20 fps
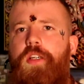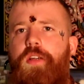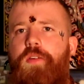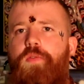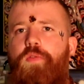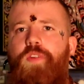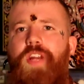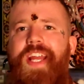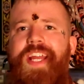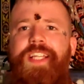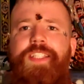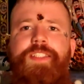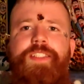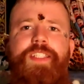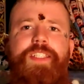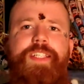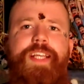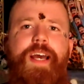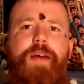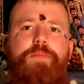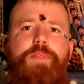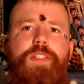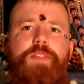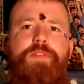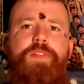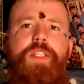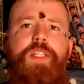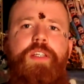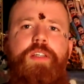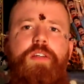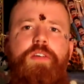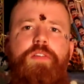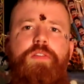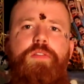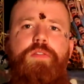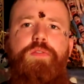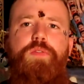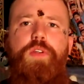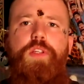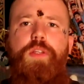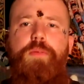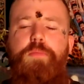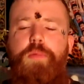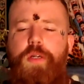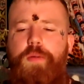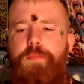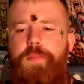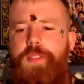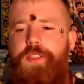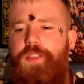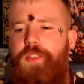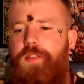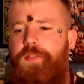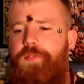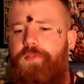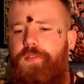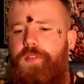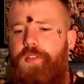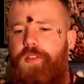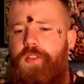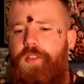raised in captivity for the purpose of